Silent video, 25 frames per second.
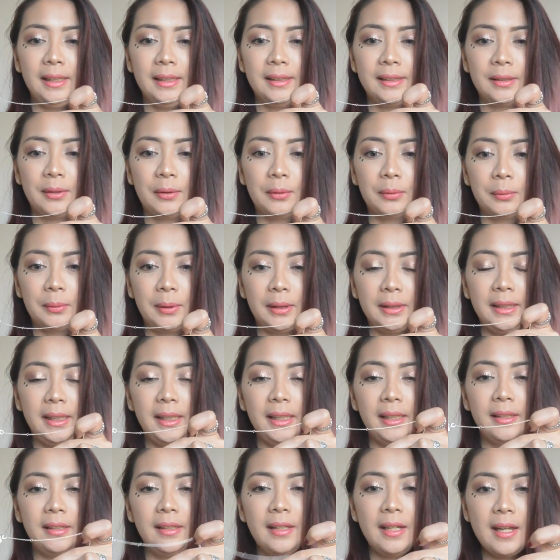is
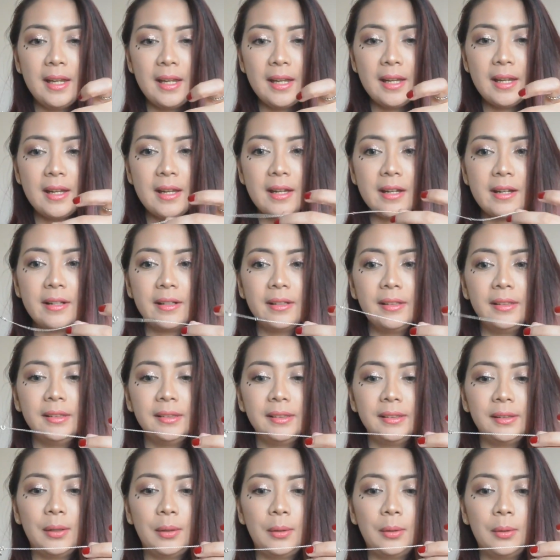already there,
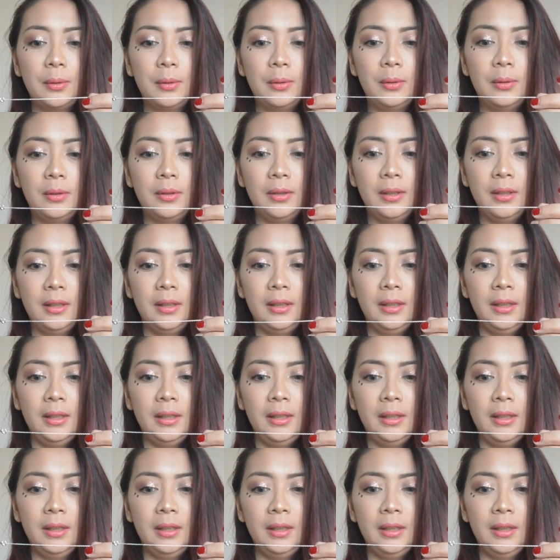so